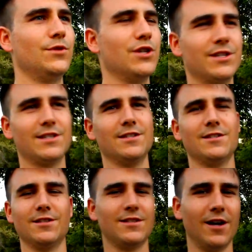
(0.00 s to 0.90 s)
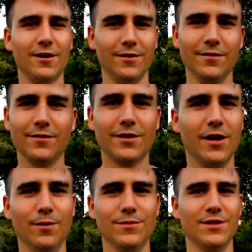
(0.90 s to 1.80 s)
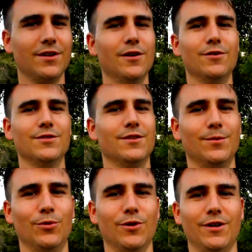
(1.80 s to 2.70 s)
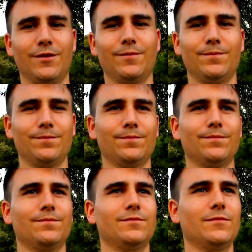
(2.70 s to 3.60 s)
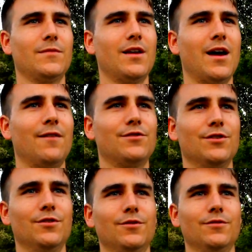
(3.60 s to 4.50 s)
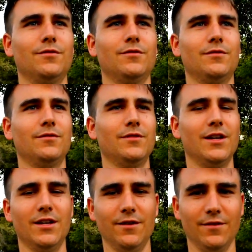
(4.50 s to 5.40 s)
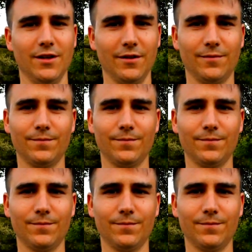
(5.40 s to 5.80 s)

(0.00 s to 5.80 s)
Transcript: just as the sun comes and goes in the morning, afternoon, and evening.